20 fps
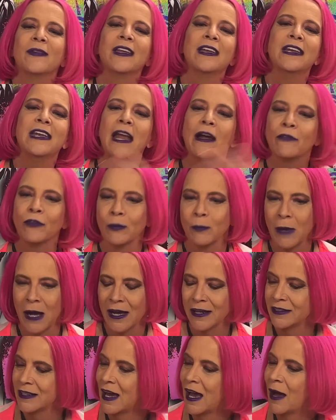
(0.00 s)
Never
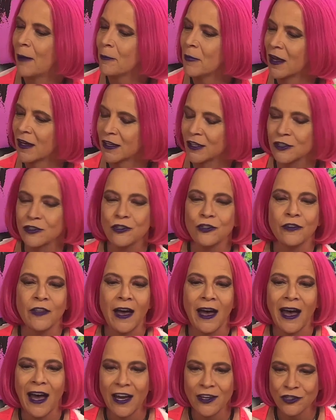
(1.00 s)
mind. I'm not going to do
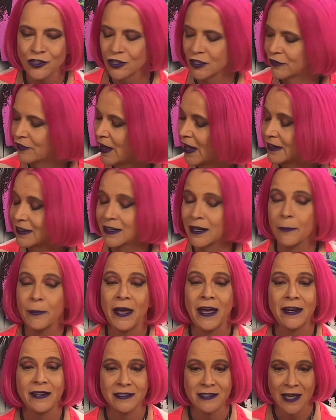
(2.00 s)
that. I should have had it up
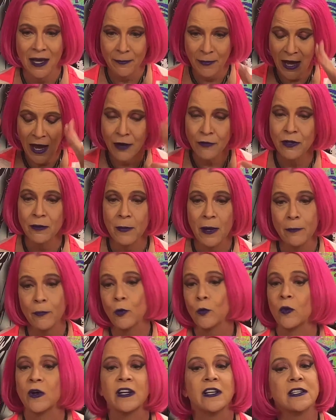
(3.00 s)
ahead of time. I remember
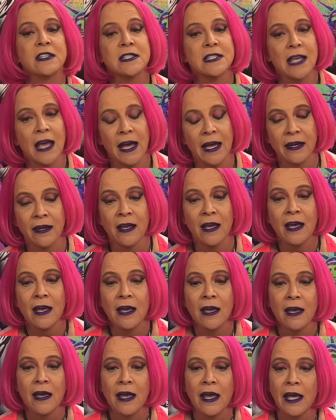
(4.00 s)
what it said.
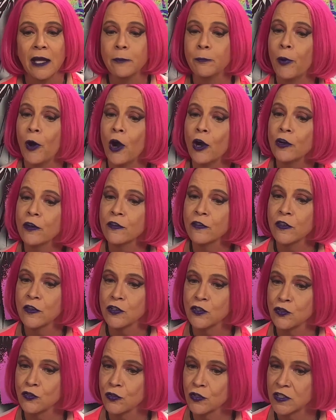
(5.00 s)
And part of the
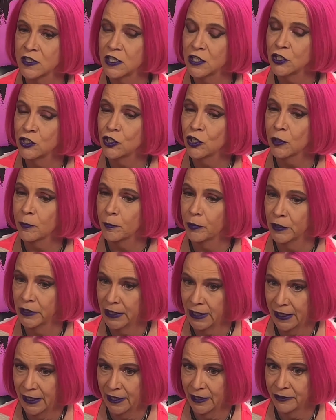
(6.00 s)
strategic
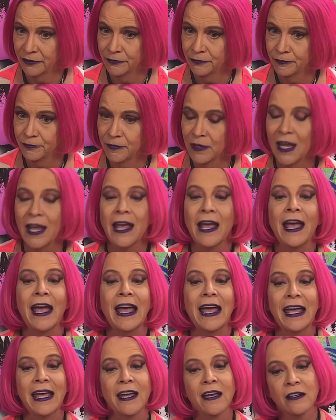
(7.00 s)
plan
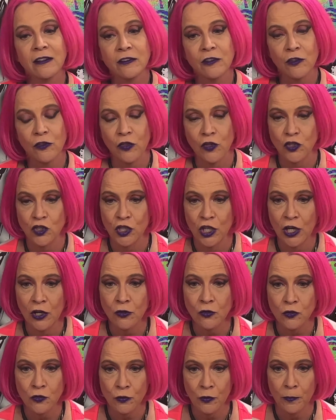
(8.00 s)
and the
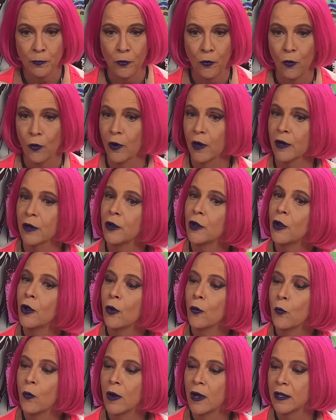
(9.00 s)
chair's report,
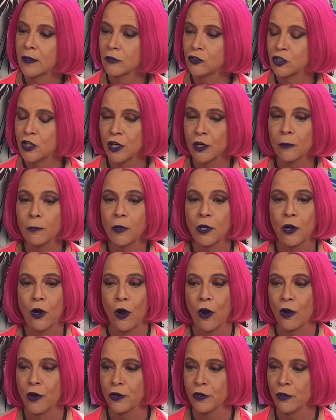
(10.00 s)
what Chair
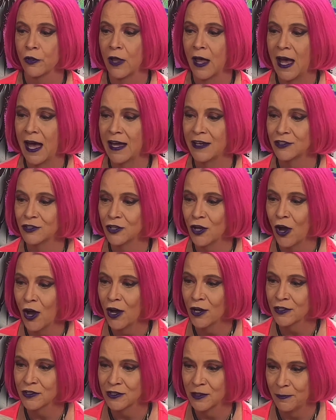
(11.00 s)
McCardle had
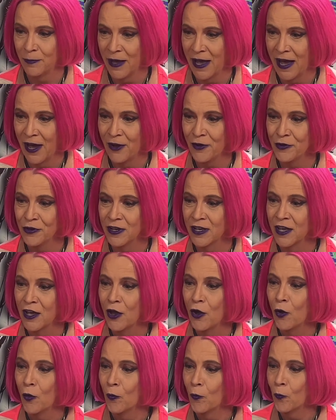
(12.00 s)
talked about
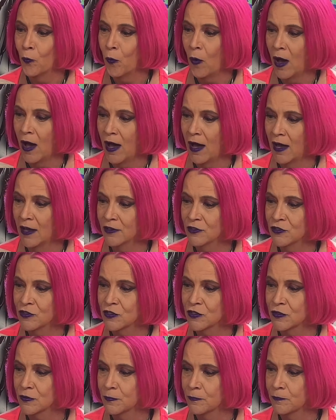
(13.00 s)

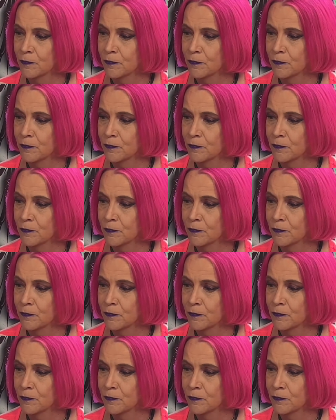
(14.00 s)
was,